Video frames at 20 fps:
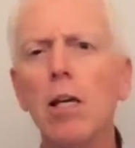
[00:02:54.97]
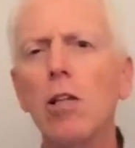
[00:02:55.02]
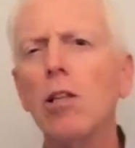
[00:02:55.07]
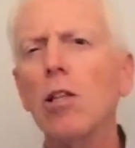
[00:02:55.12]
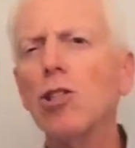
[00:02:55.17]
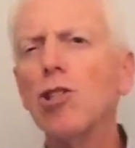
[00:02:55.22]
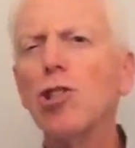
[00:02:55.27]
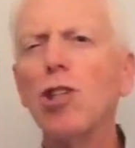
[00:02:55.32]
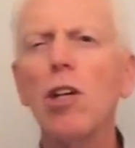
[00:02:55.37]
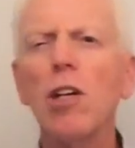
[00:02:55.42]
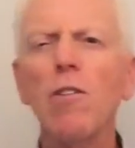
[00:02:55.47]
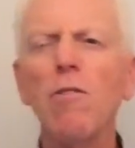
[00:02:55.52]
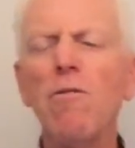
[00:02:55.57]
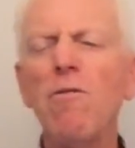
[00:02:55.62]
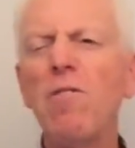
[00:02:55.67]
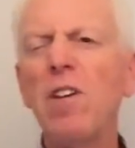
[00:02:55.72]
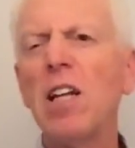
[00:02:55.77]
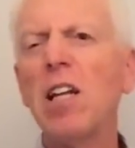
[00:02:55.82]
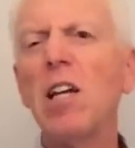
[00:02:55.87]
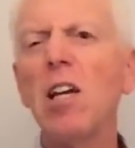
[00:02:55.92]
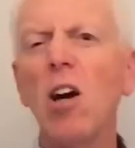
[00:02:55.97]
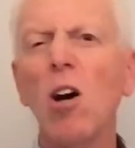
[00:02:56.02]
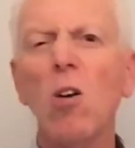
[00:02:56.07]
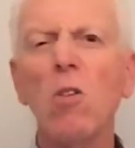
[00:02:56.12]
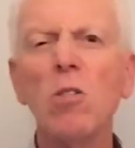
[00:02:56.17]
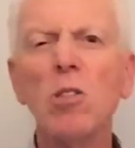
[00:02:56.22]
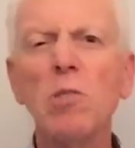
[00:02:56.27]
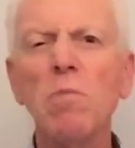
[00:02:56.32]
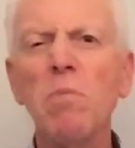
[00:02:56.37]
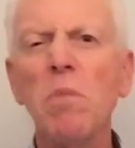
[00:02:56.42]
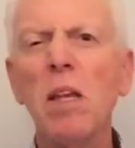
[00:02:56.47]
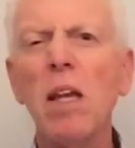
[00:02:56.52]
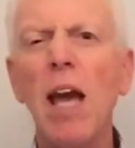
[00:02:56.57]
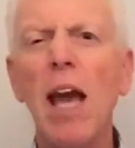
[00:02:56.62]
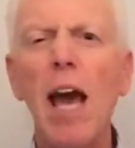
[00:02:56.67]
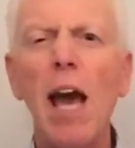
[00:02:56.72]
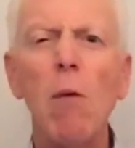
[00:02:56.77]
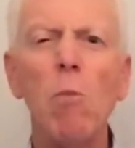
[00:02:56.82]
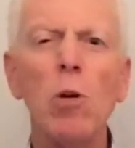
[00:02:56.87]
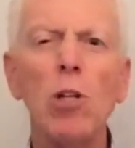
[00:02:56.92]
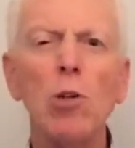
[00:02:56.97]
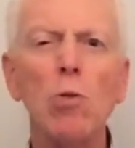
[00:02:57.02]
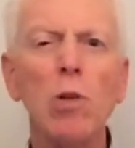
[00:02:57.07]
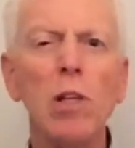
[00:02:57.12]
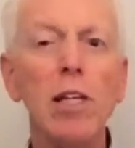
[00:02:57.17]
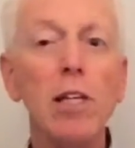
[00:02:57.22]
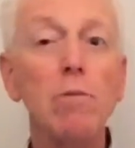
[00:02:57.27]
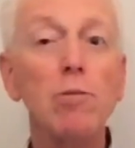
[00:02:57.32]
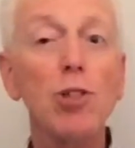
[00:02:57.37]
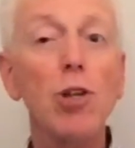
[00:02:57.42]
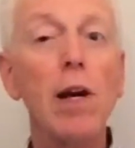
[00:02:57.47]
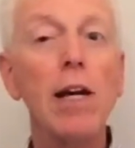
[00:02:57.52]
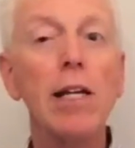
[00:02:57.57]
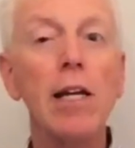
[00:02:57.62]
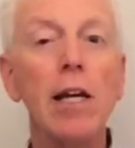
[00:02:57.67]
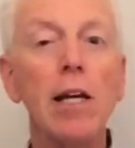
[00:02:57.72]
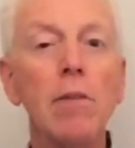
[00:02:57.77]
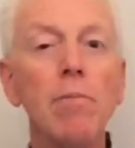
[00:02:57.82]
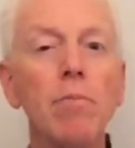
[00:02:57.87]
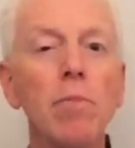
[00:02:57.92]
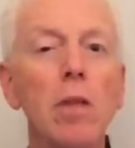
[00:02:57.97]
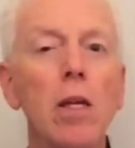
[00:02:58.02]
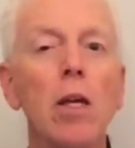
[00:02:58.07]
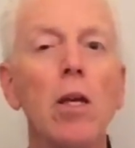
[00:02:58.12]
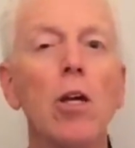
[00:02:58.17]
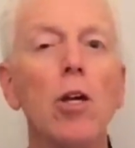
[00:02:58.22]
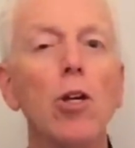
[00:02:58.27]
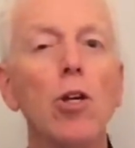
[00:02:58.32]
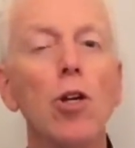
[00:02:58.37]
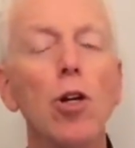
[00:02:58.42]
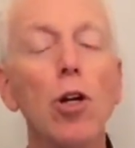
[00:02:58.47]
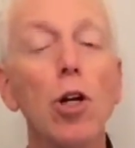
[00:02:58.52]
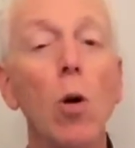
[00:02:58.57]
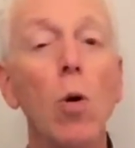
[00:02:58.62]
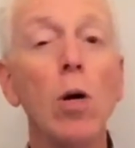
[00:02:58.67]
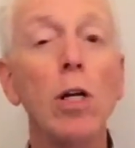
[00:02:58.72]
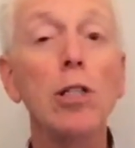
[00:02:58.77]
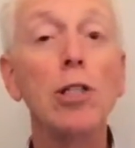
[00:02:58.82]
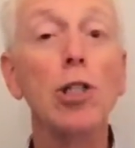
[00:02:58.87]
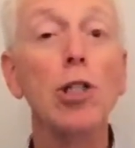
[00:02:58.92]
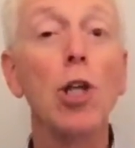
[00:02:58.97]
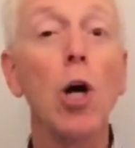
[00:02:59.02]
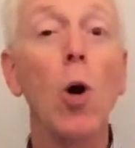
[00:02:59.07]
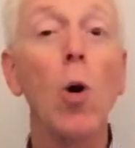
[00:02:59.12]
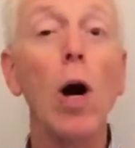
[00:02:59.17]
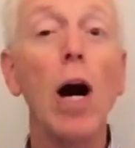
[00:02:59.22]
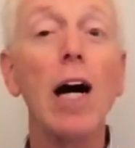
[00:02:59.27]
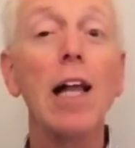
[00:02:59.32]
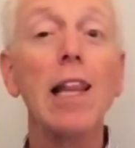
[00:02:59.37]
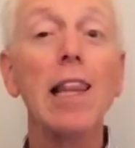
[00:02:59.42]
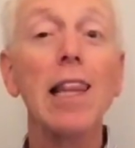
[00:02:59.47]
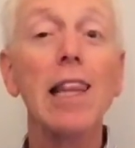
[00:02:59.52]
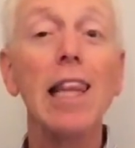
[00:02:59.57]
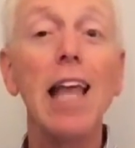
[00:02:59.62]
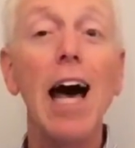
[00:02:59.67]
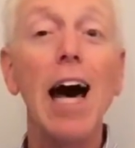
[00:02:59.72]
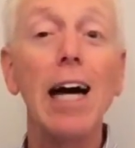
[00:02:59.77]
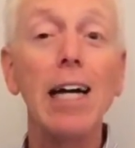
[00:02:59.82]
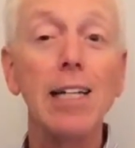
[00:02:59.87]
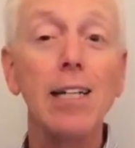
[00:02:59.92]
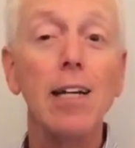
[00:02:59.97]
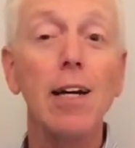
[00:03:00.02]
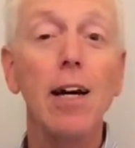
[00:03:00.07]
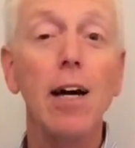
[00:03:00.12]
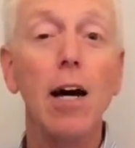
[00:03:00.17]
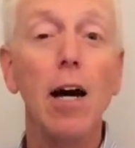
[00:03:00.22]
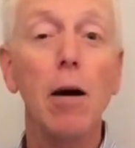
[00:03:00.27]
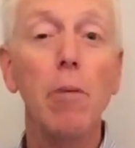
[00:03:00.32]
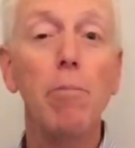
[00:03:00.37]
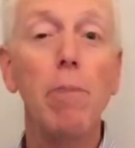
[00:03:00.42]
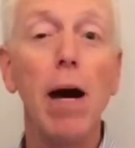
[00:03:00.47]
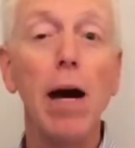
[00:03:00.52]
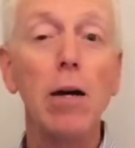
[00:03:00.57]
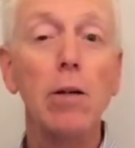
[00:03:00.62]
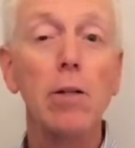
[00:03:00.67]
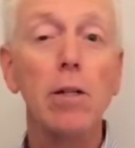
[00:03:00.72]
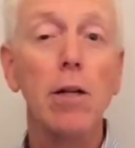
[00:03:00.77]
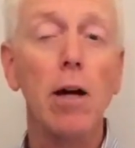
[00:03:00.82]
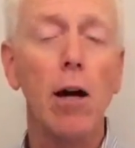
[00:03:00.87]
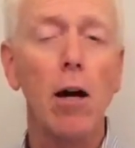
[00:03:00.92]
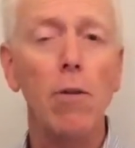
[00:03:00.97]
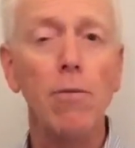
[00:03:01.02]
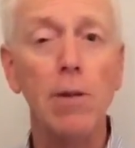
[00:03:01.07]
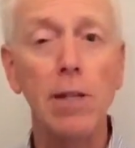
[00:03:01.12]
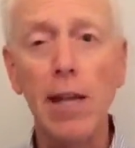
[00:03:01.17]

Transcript: They'll show you videos. And when you leave training, you're going to know a lot about golf.